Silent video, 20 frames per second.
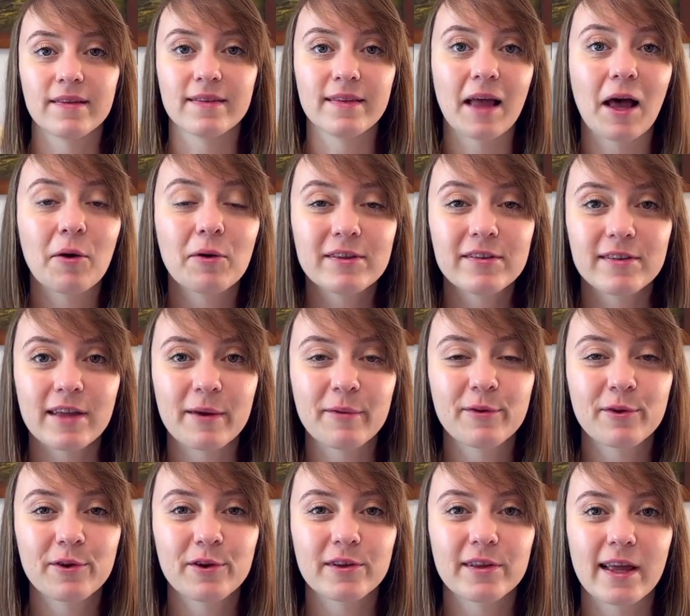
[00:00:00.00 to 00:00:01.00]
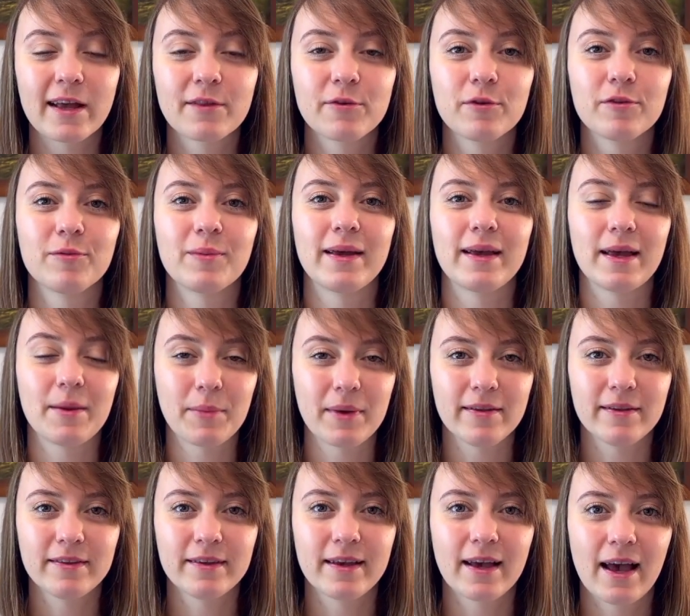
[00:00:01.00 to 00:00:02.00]
Now it's time to connect with my
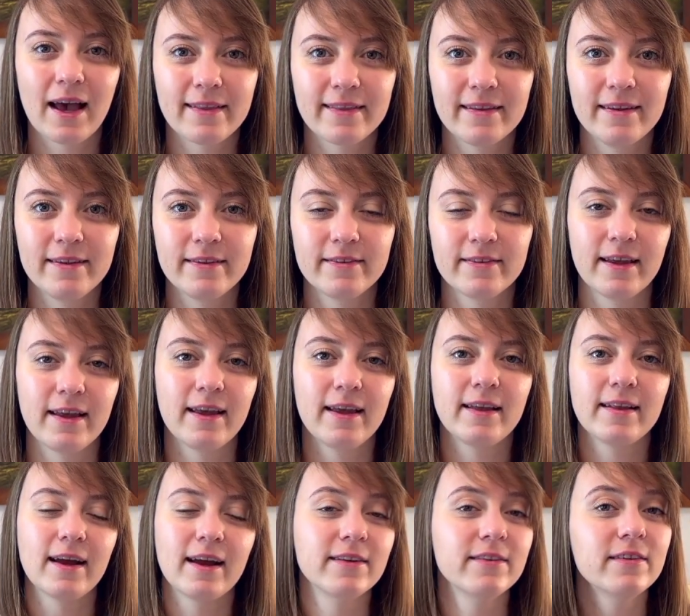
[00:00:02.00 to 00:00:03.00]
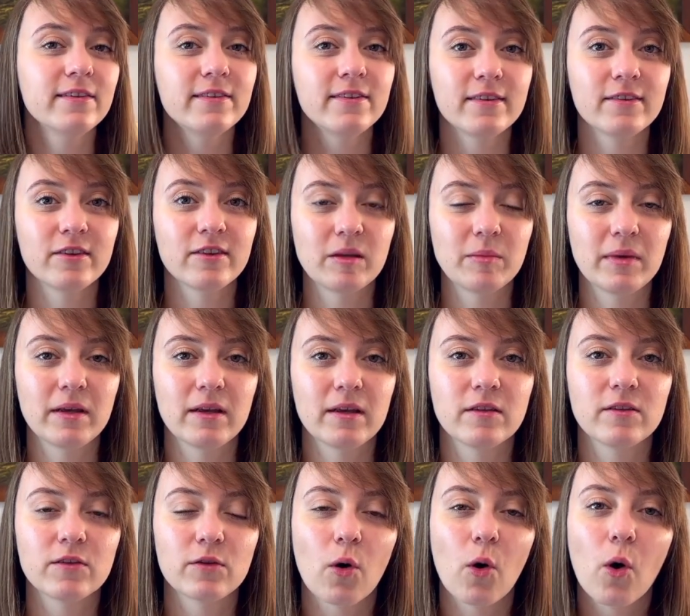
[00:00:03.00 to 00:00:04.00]
amazing athletes, and artistic swimming
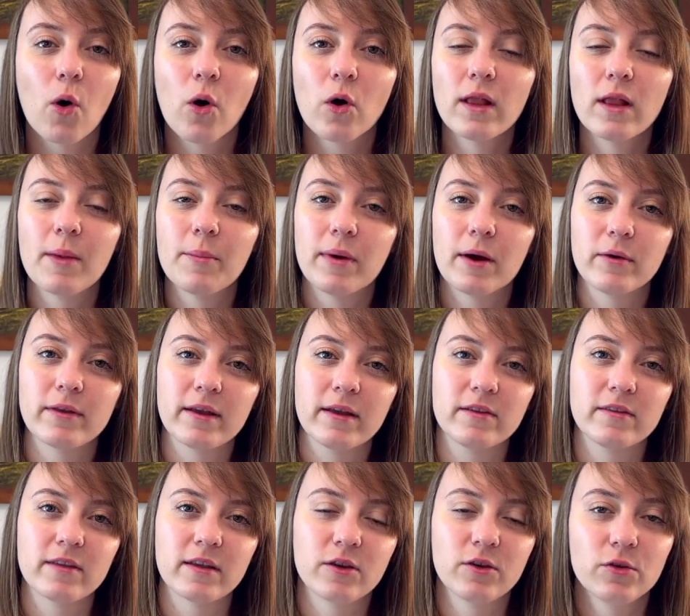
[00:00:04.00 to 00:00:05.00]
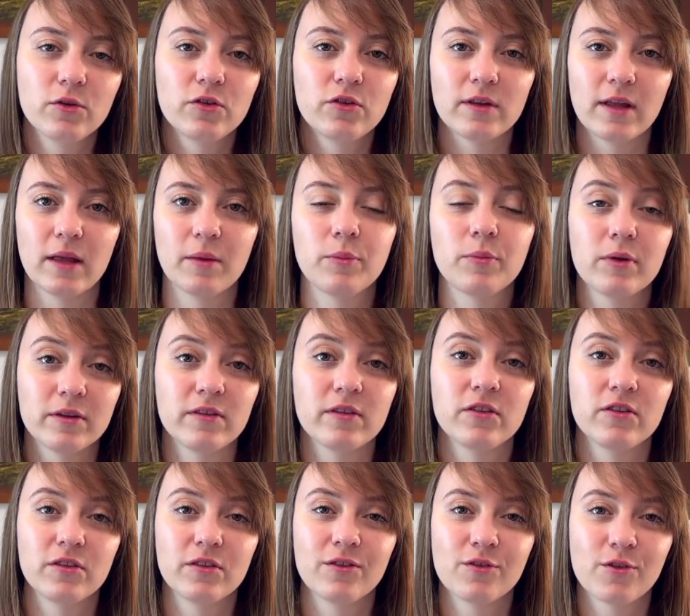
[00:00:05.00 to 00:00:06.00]
is all about execution and
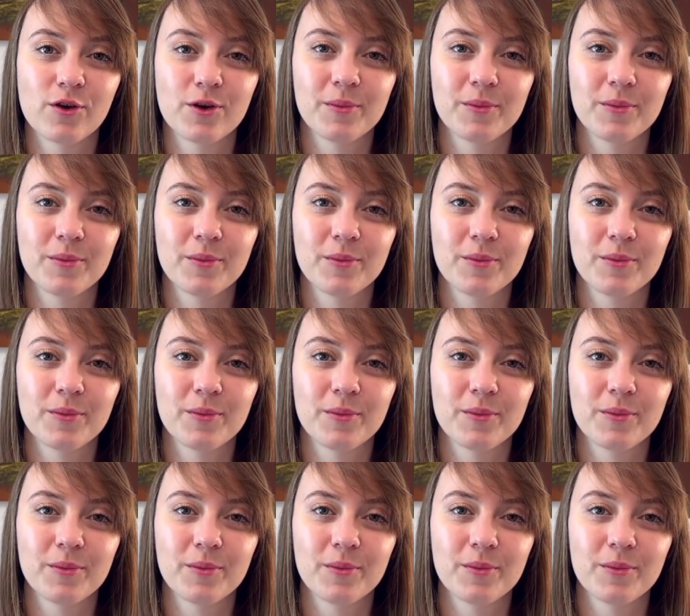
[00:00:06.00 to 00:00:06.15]
precision for